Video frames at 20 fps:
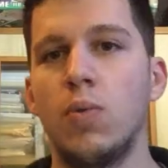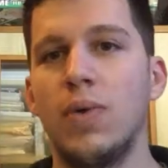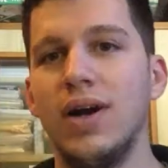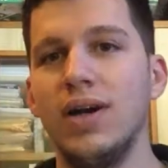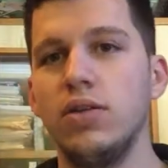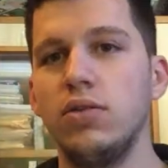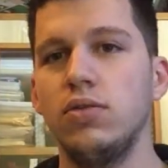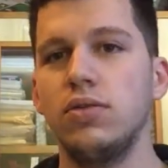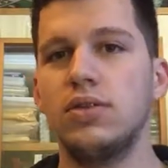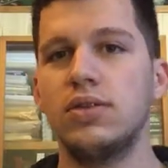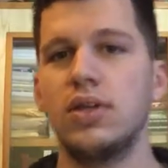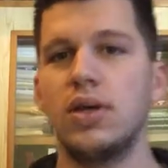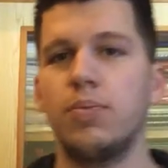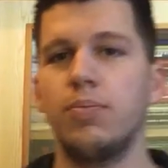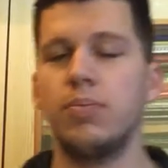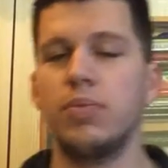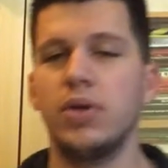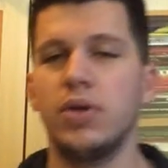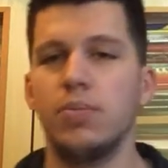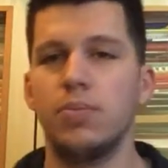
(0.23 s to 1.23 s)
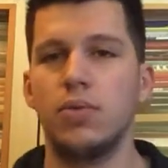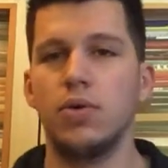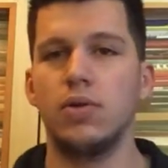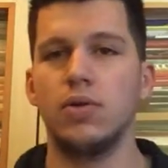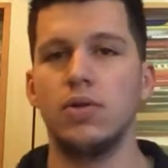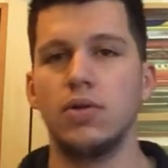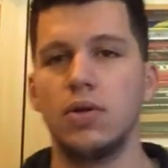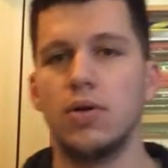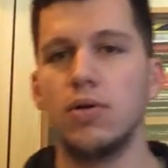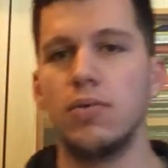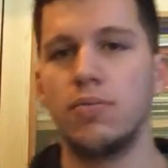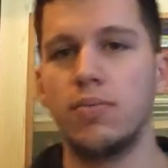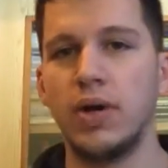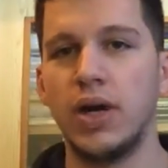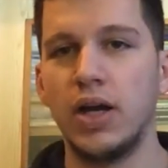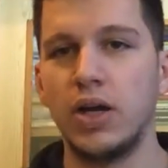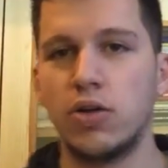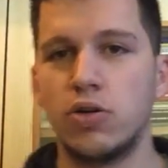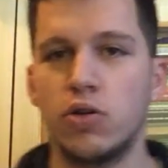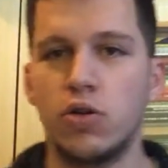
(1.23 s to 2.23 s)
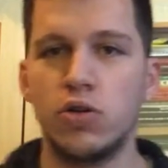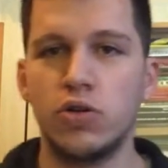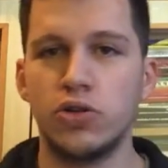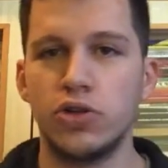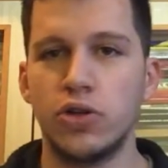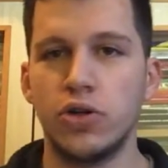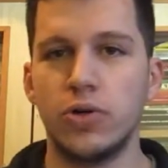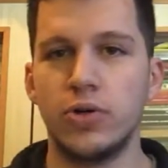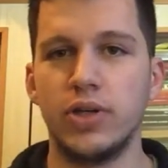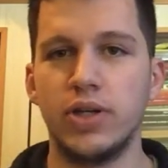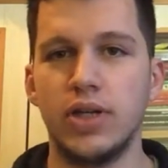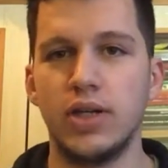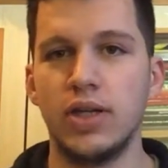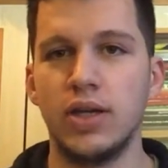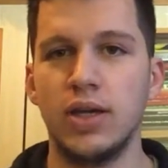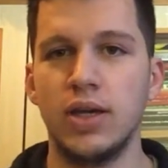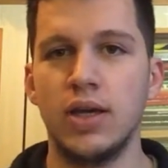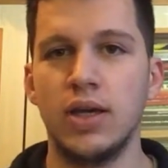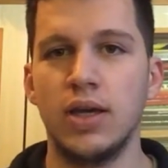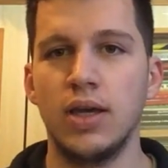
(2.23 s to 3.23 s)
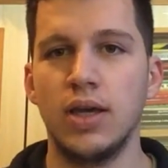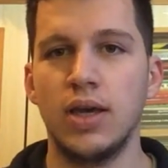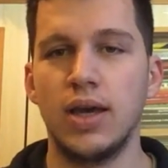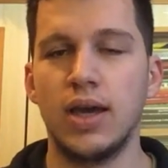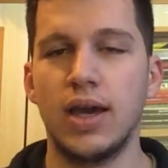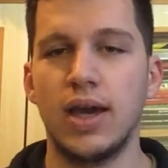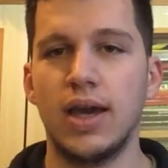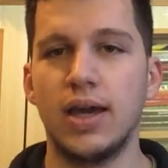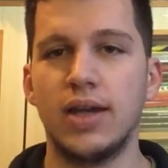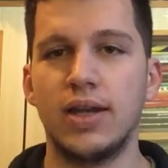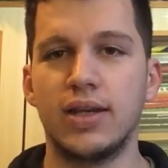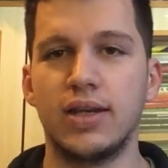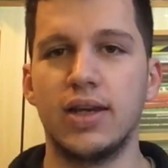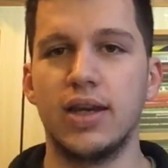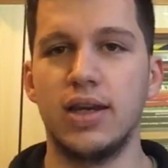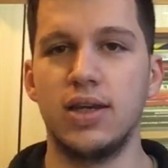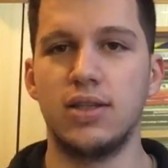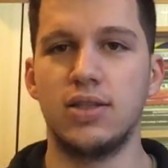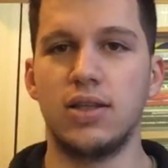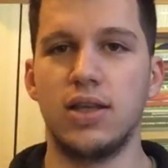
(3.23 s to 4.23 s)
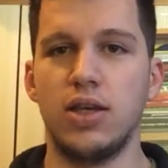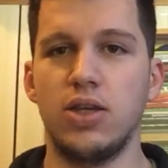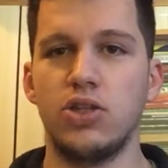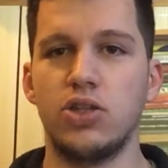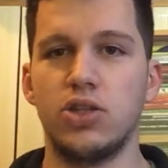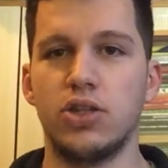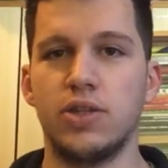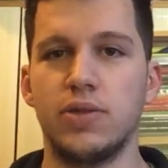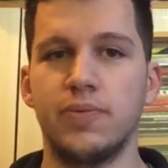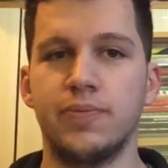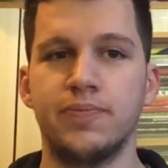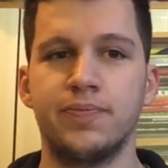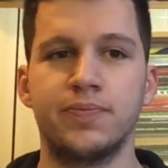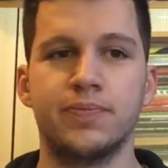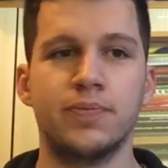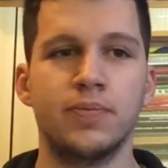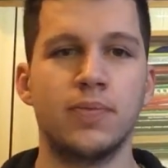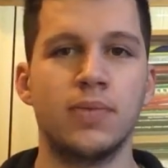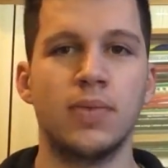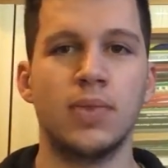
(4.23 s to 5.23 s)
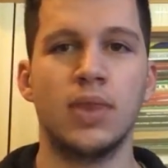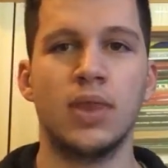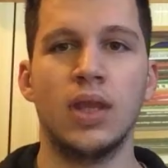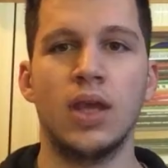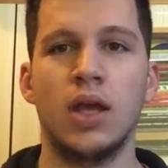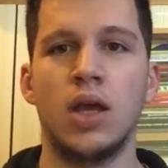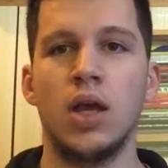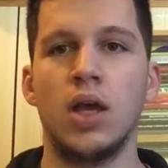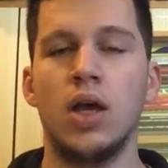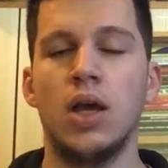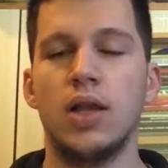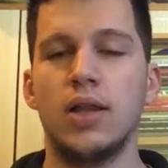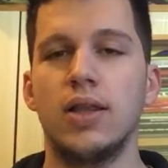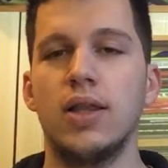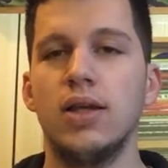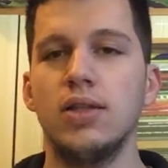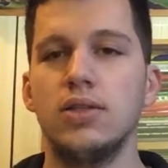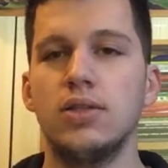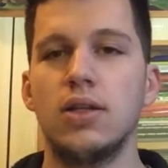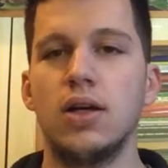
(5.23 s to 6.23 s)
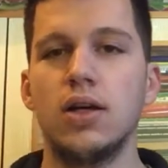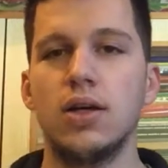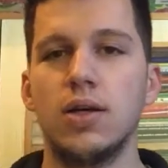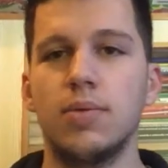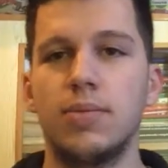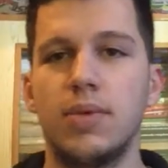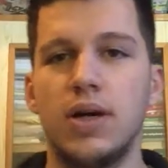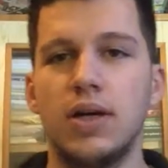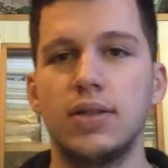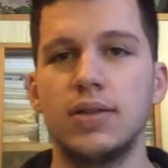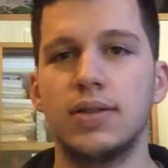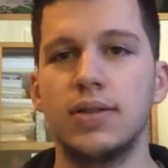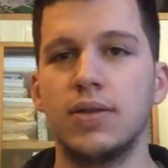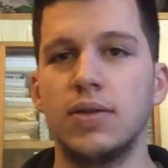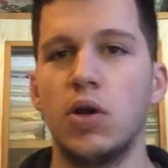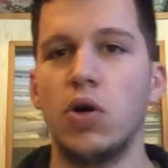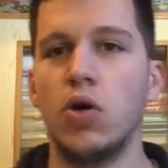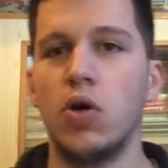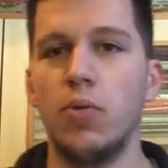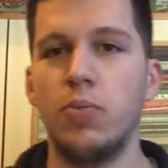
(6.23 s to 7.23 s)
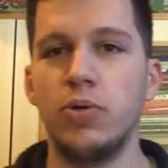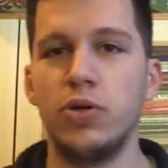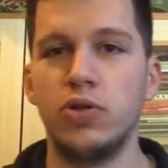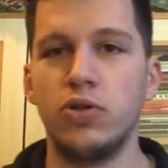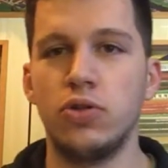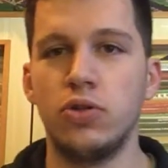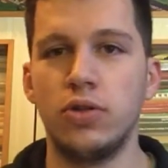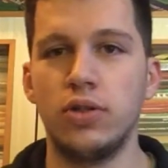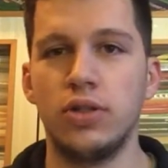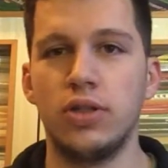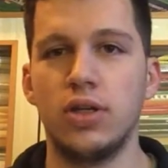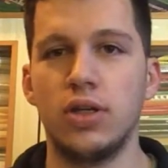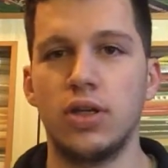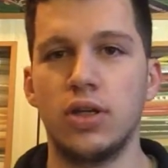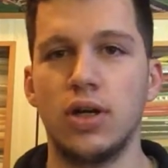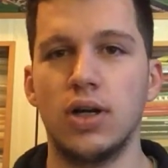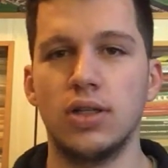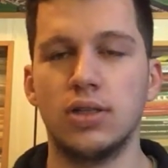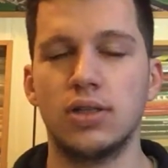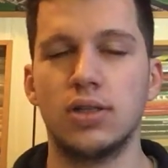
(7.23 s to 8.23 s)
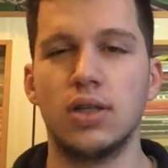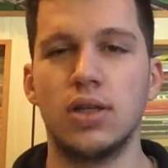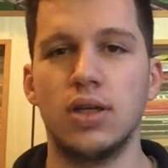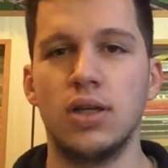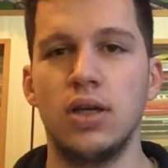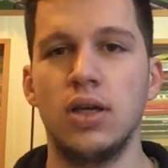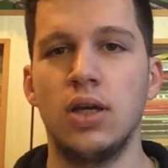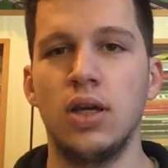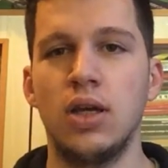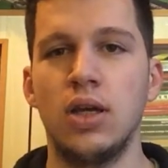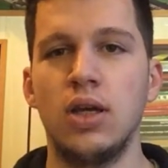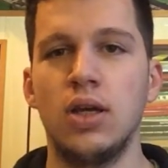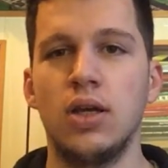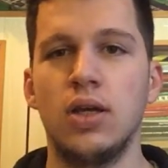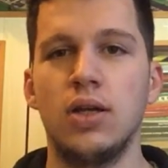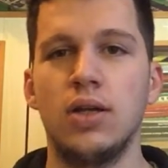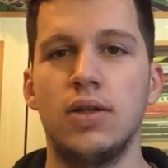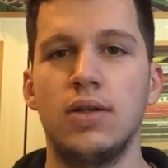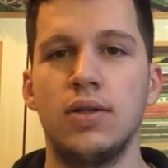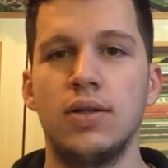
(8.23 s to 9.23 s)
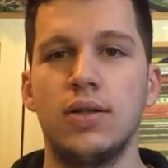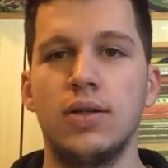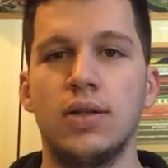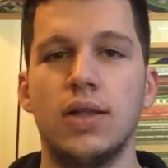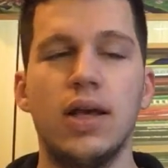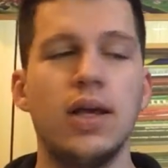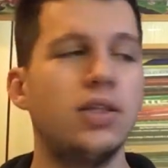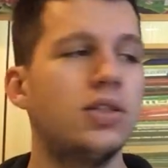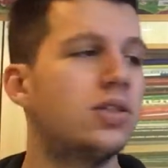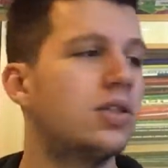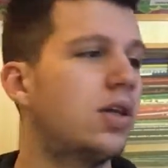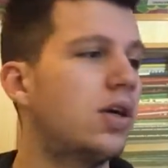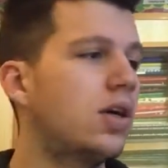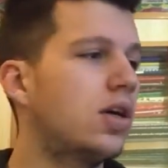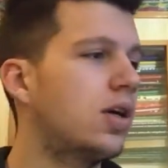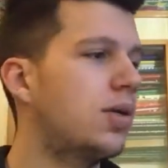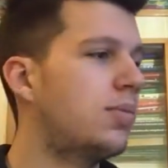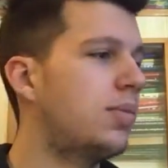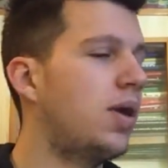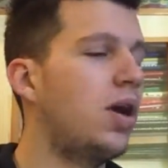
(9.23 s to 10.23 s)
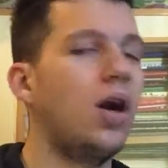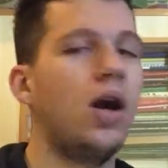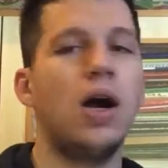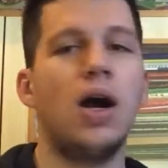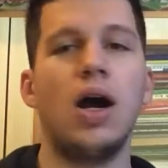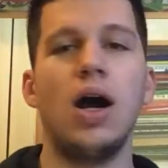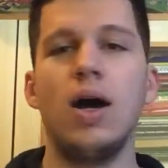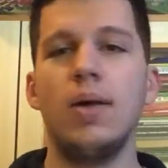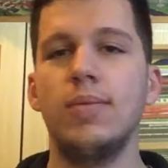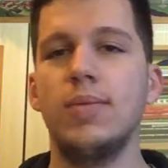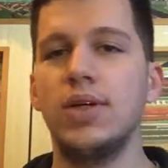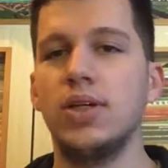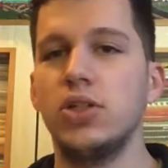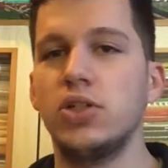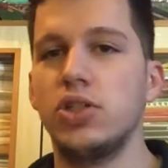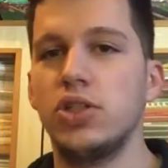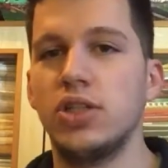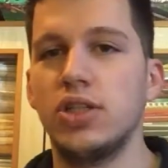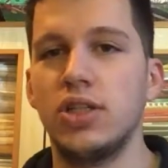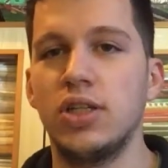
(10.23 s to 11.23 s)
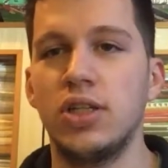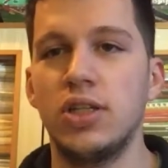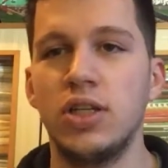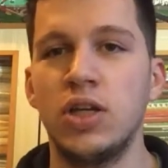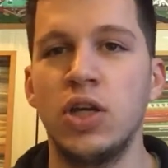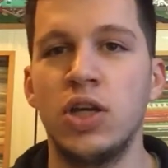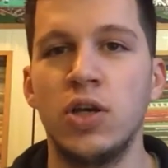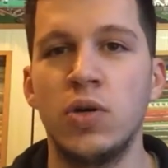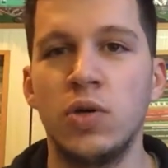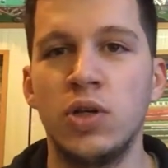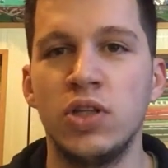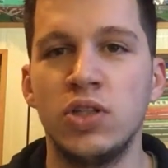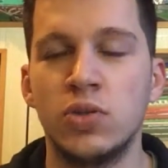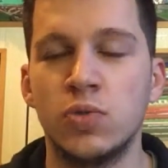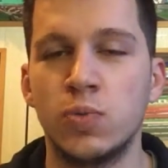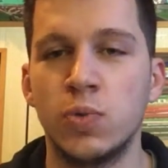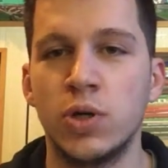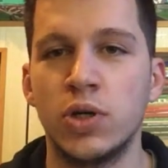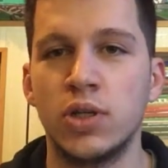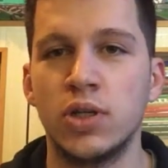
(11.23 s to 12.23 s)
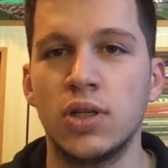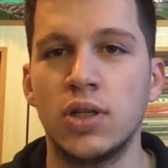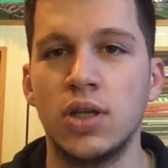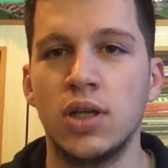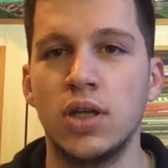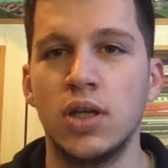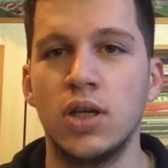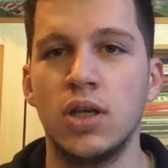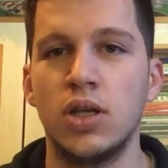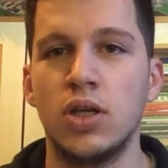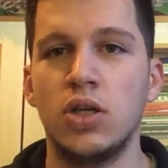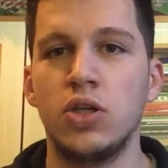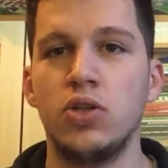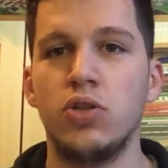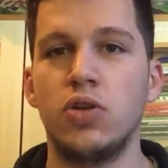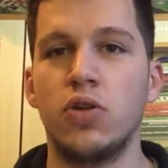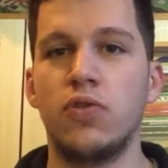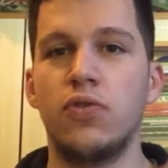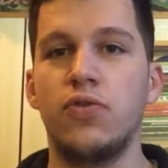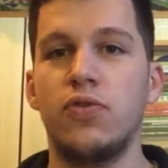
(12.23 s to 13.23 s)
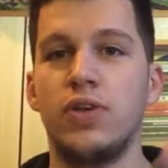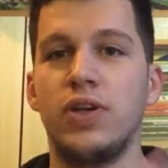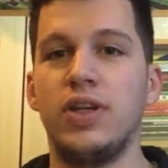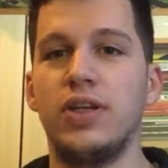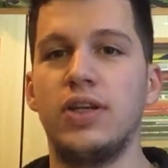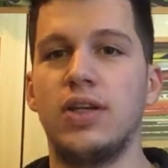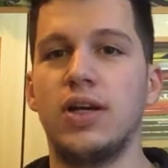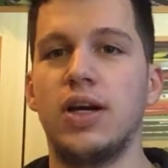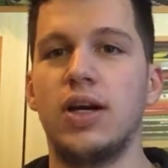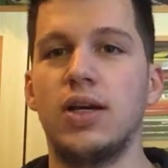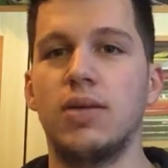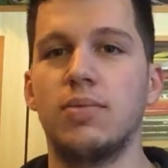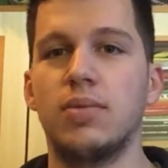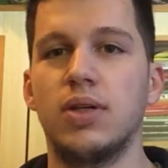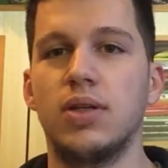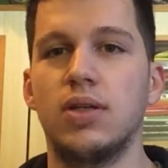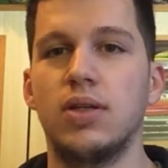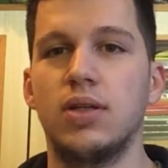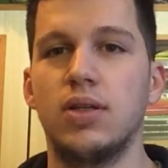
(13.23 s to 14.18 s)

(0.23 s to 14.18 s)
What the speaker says: Why do some people buy grocery at a gas station? Let's talk about opportunity cost. Let's talk about how much is worth your free time.